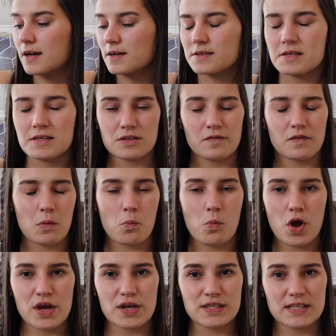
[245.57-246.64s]
because there's nothing
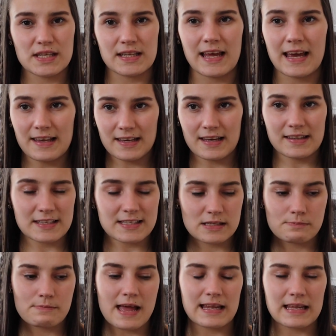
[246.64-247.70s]
worse than like the
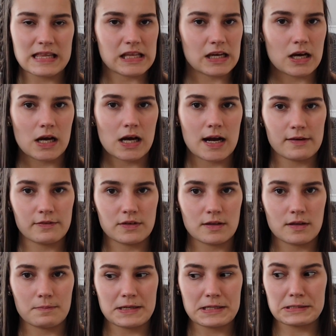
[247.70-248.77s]
smell in the car after
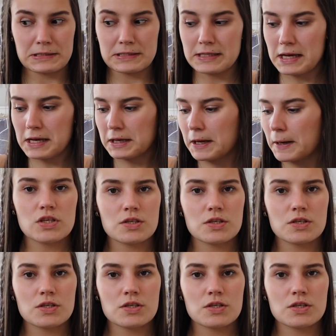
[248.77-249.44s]
they're being sick.